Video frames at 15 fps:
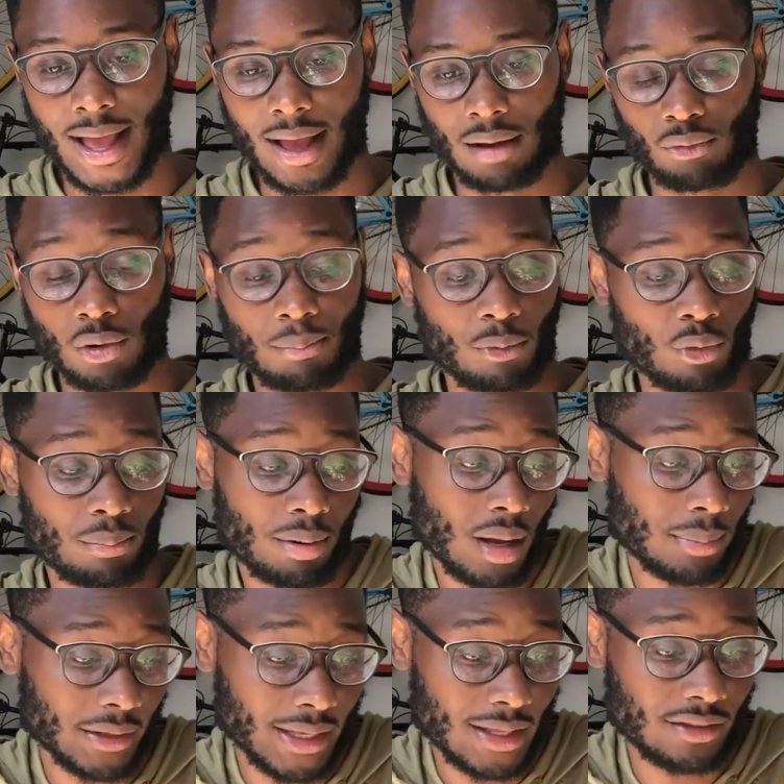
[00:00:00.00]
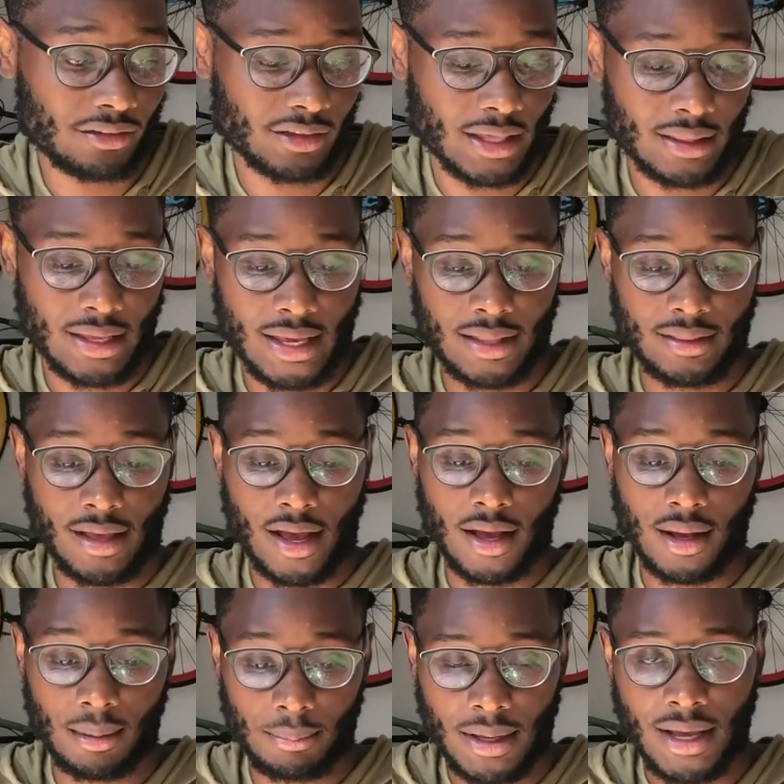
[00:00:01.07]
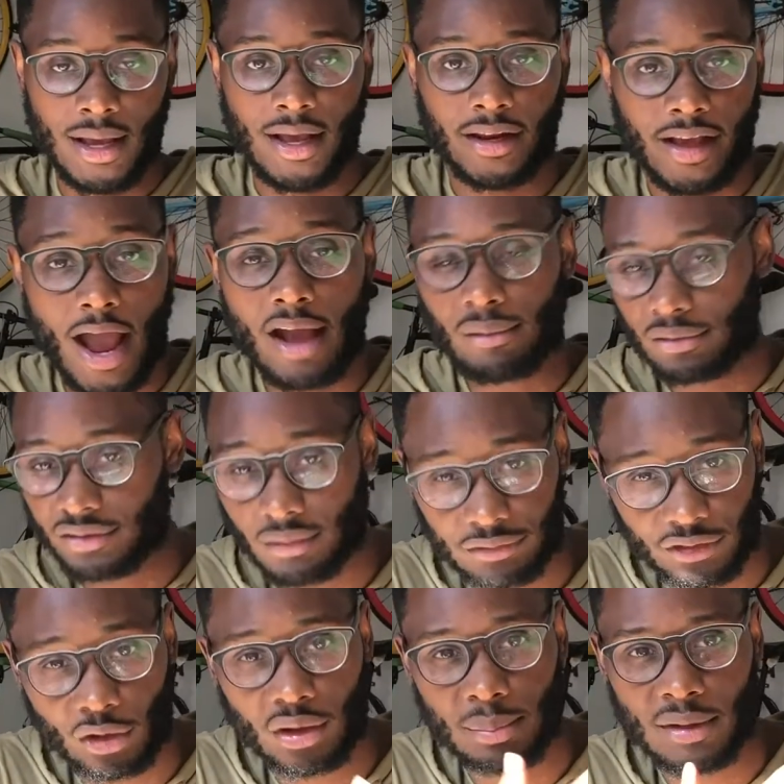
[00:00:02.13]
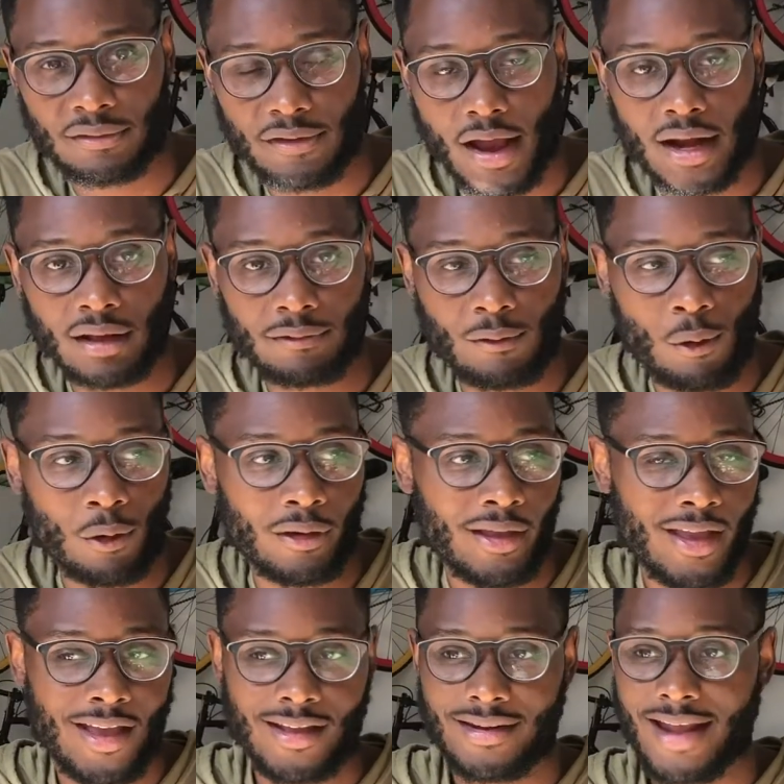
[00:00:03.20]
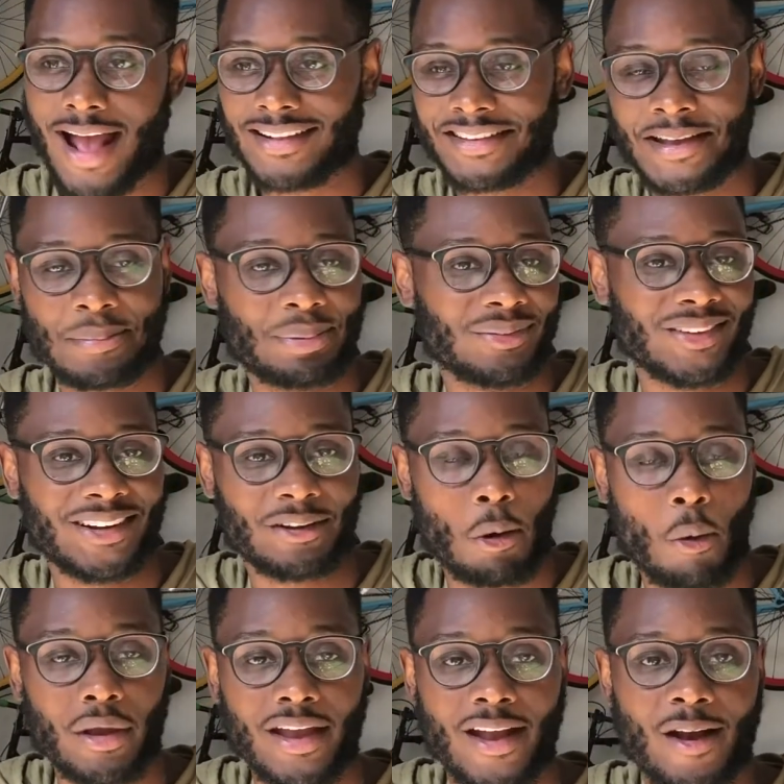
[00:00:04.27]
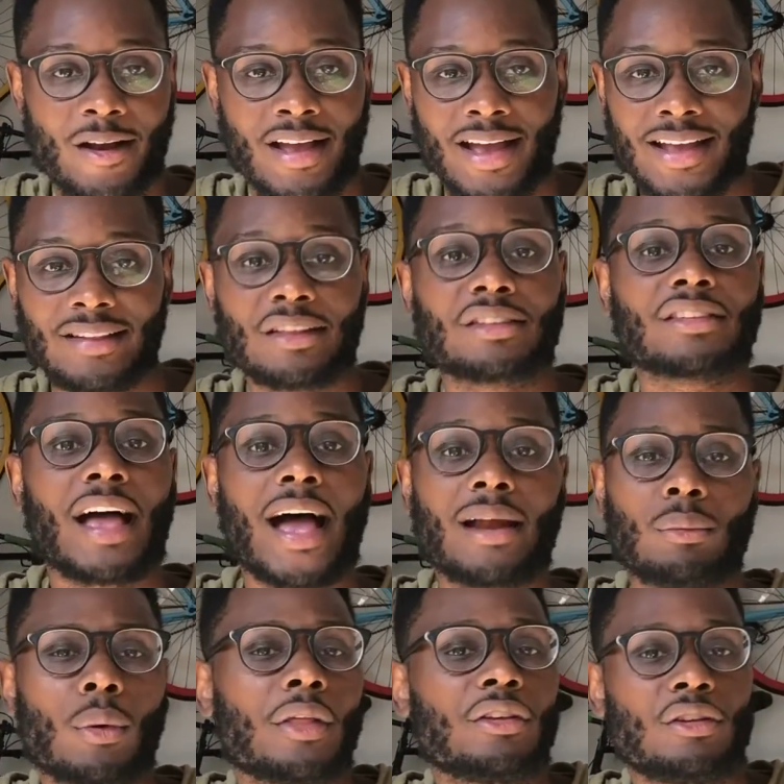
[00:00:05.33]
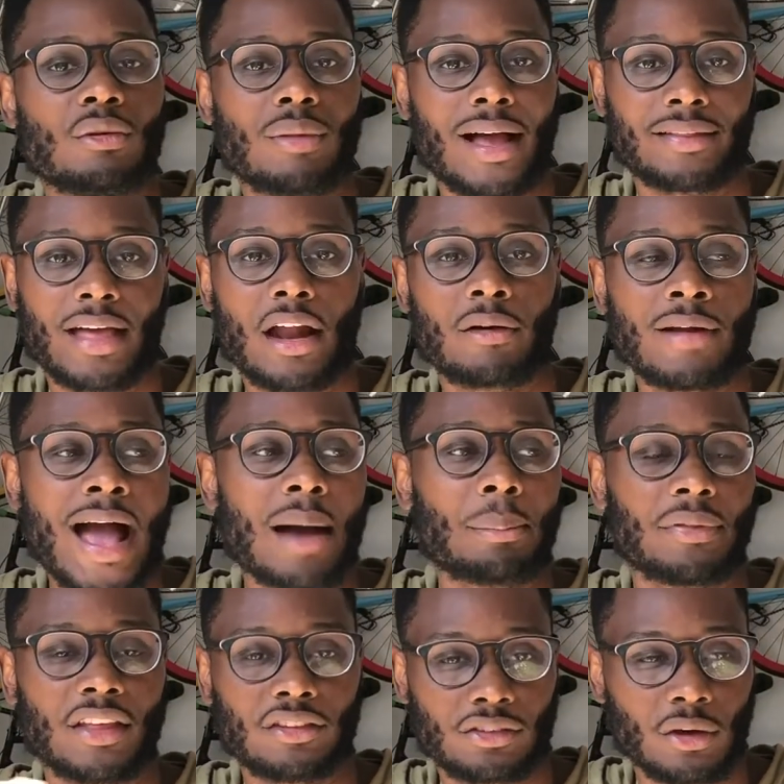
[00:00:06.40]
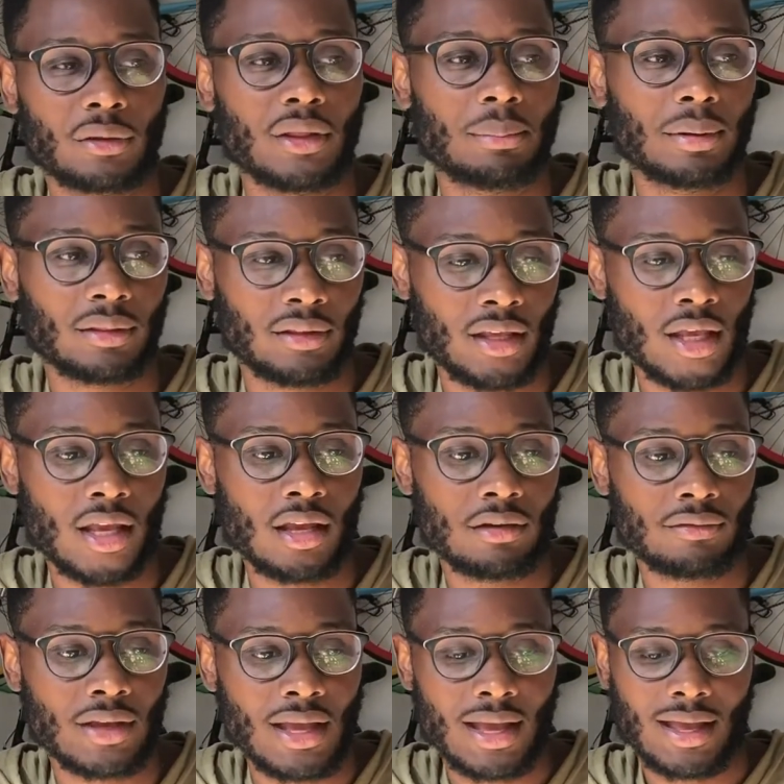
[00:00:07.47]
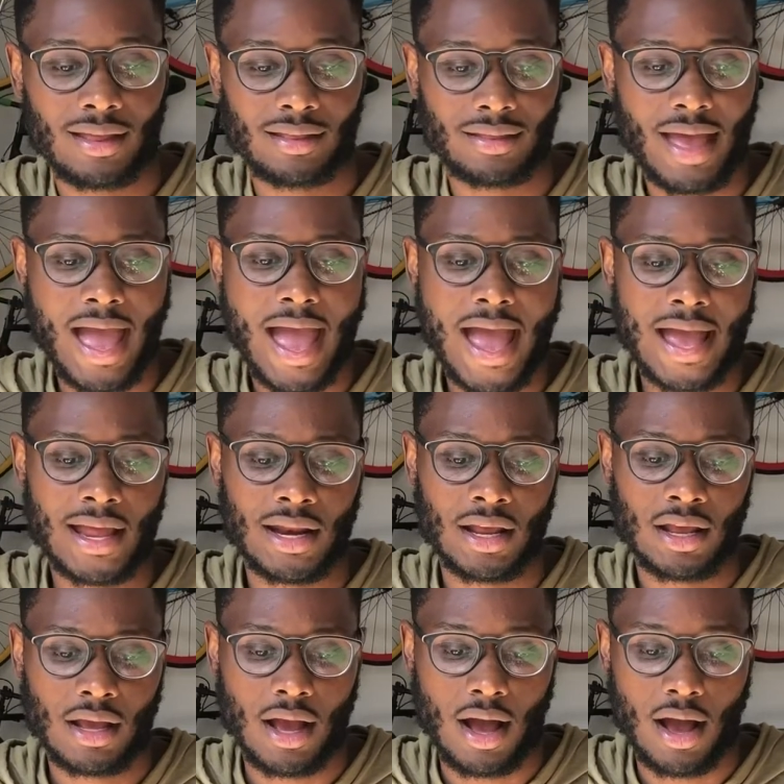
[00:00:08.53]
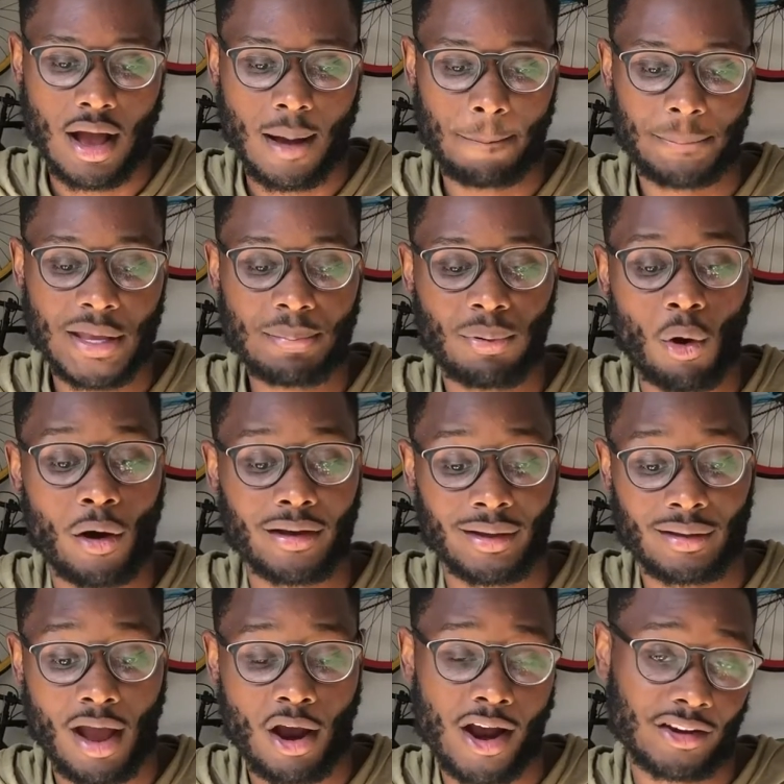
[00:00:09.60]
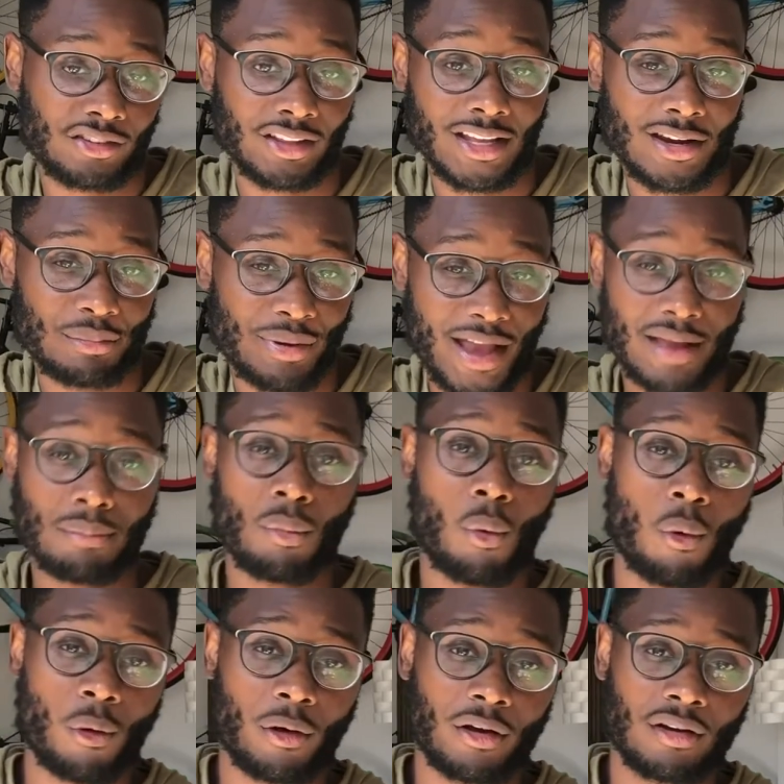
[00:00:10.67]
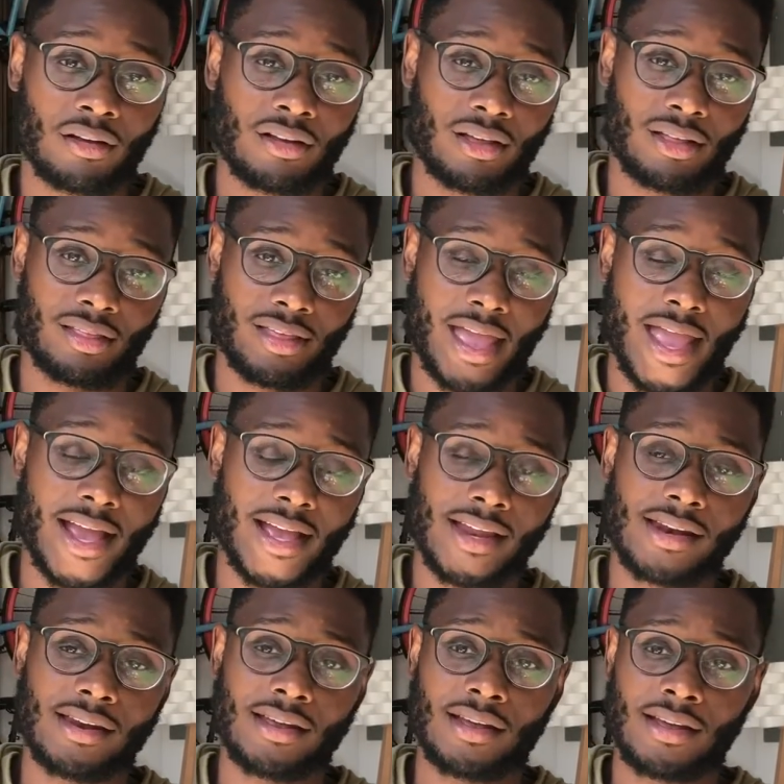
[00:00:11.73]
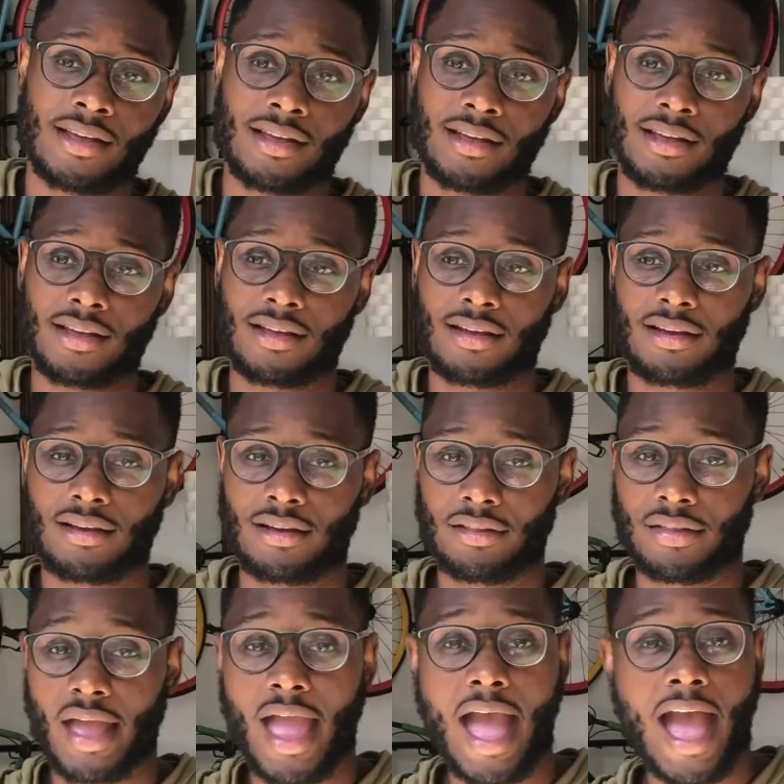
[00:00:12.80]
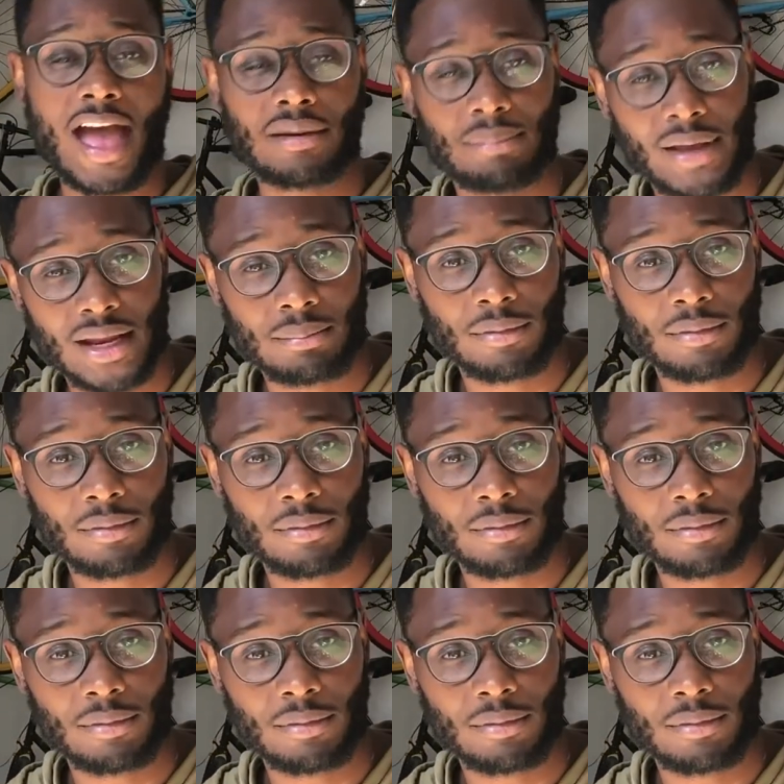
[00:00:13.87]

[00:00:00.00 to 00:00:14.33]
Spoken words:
Republicans in the Congress have certainly been fighting for. Not to get political here, decide whether you like that or not, but they certainly believe that people are actually getting paid more than they had been